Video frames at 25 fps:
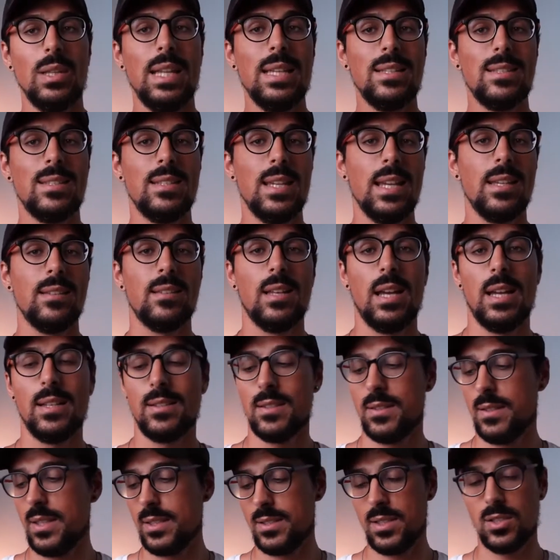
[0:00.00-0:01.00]
let's say
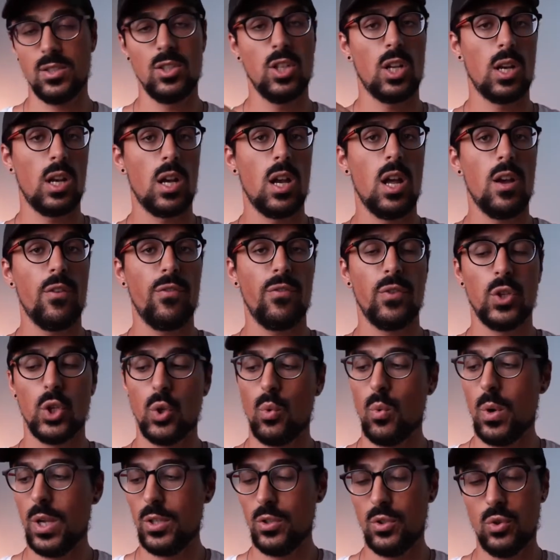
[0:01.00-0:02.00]
that this is not enough,
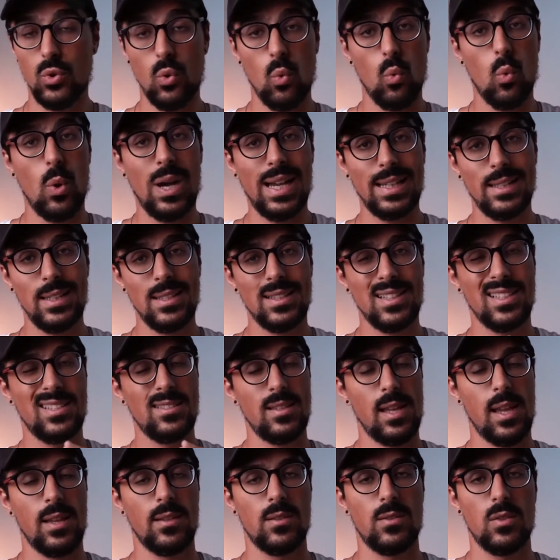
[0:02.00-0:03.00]
you want to widen the
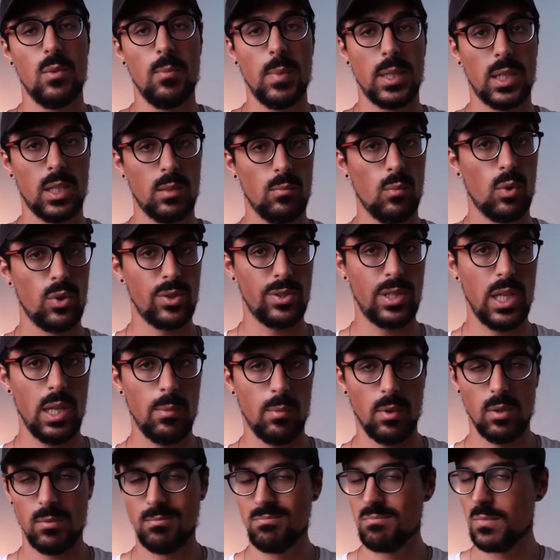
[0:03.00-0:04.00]
stance to make it more
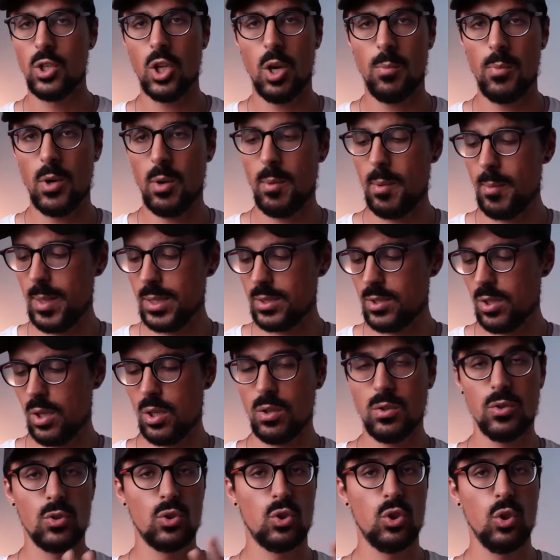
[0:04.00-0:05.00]
stable. No problem at
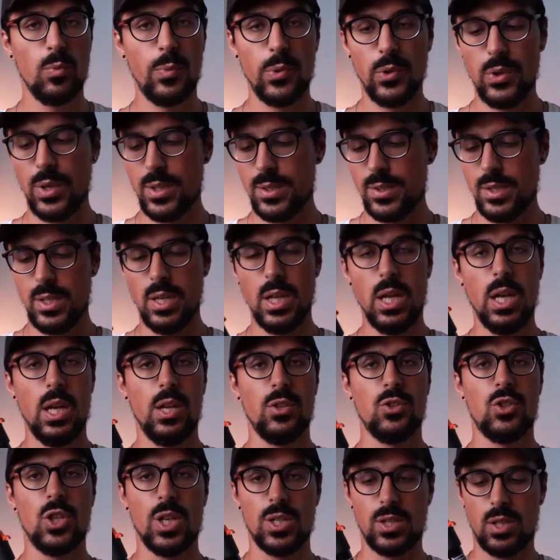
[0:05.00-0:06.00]
all, super easy,
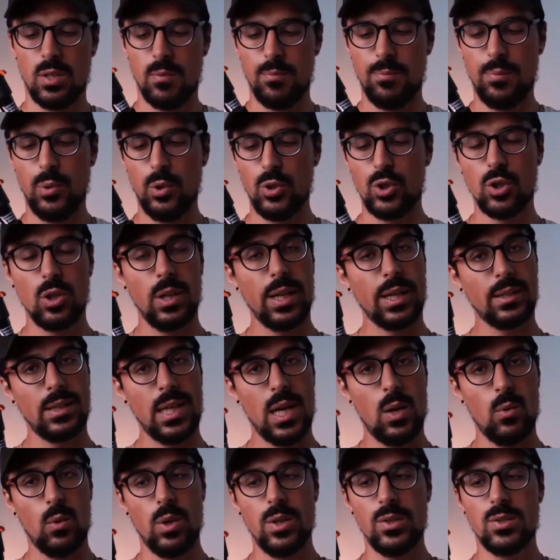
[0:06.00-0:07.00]
just push your leg
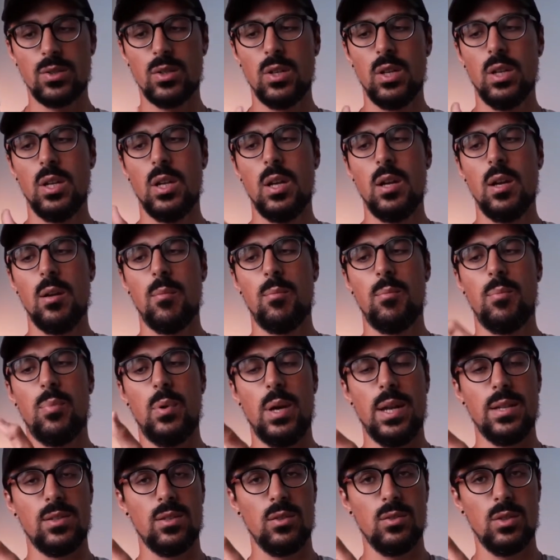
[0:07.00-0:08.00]
downwards,
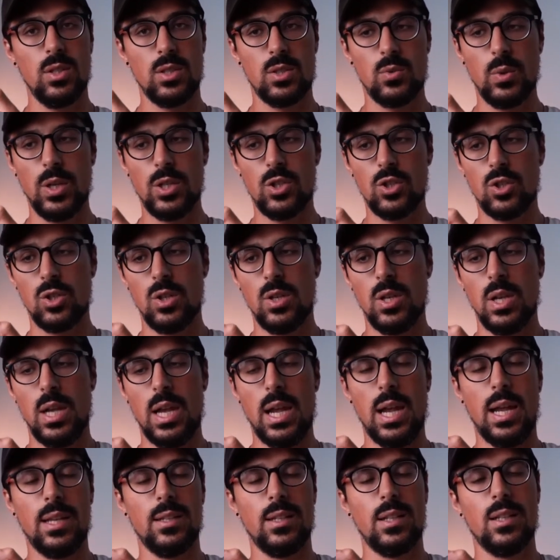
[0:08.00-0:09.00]
press on the switch,
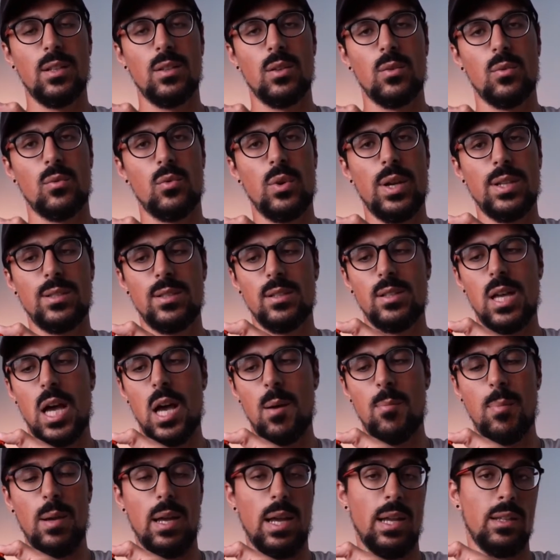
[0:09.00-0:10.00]
and then raise it
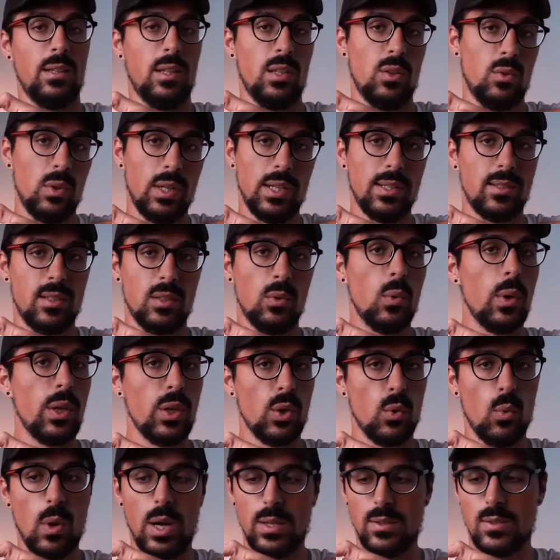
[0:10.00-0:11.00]
up and then release it
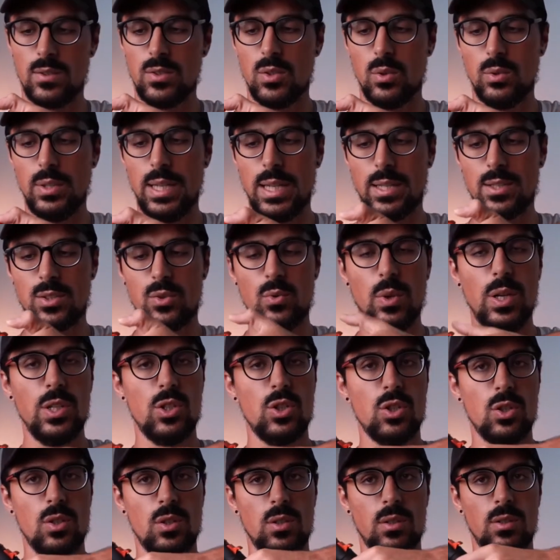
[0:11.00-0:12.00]
when you want. So next
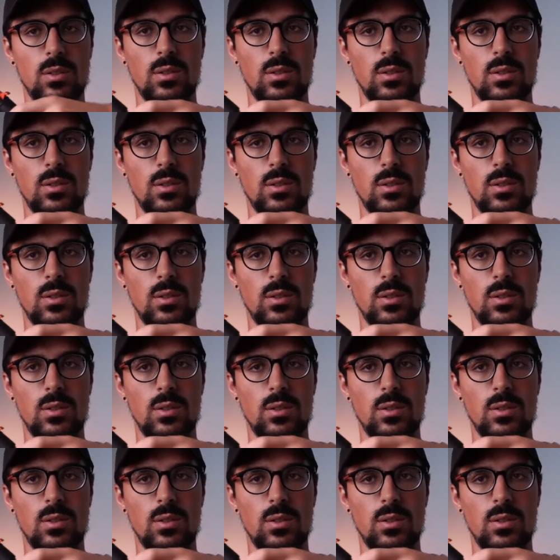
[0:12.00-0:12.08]
ridge,